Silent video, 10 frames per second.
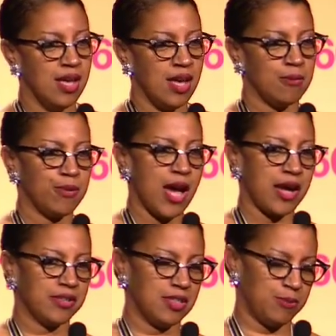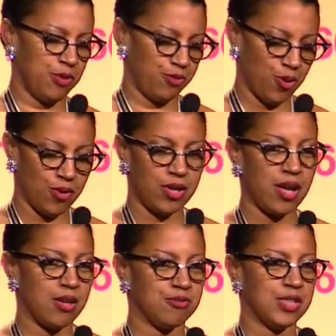and practiced before it
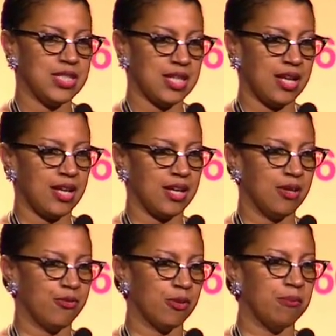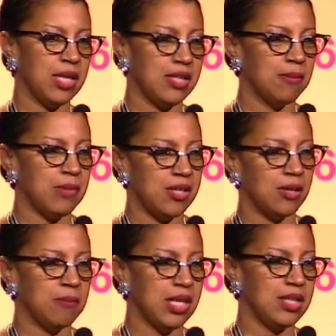every day for many,
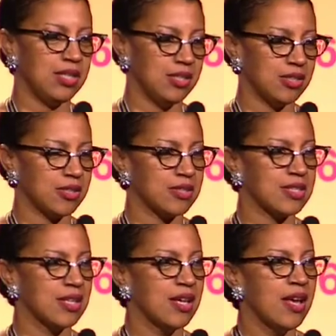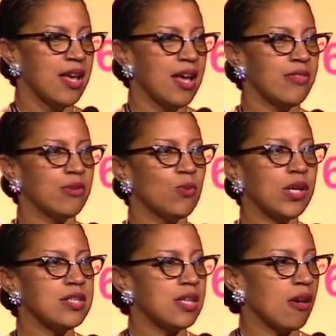many, many years. And then
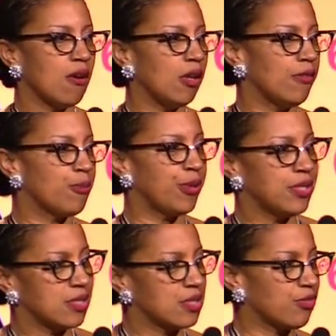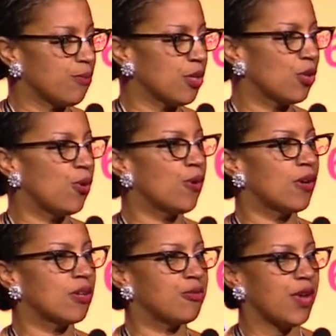one day all of the princes from the
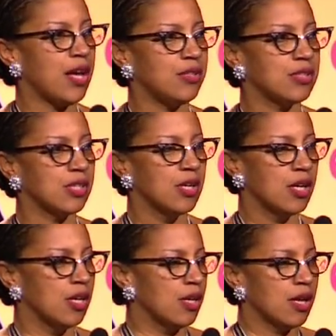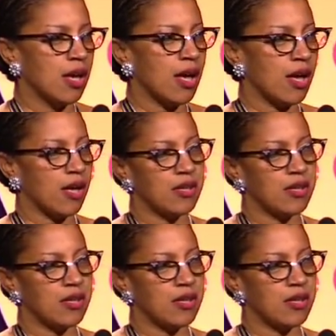court found a